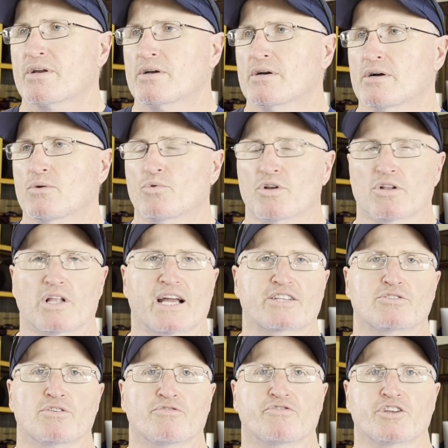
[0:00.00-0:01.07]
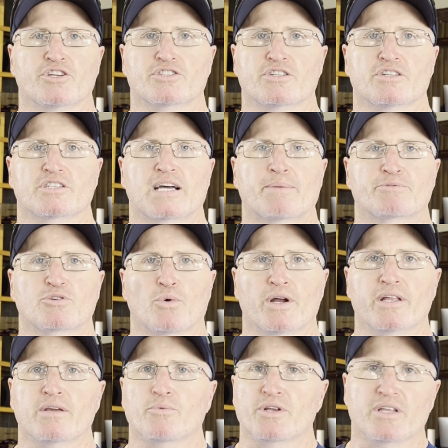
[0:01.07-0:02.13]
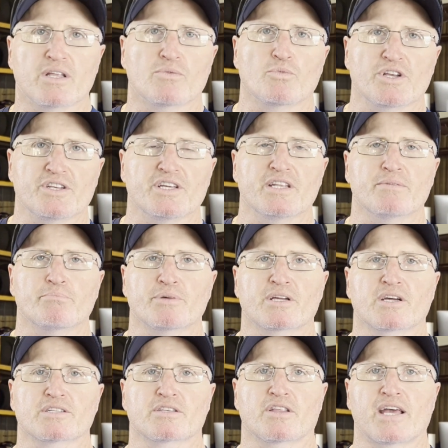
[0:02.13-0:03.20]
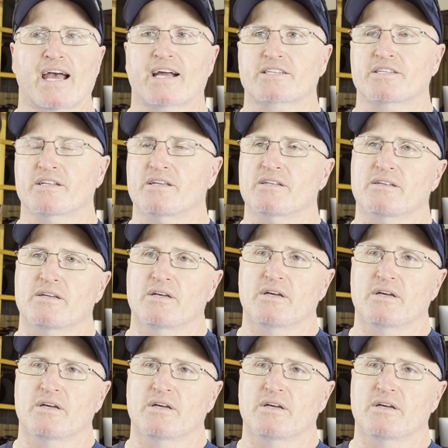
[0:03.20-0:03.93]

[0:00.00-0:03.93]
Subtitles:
Would have liked to have finished in the top 20. We didn't because of the accident.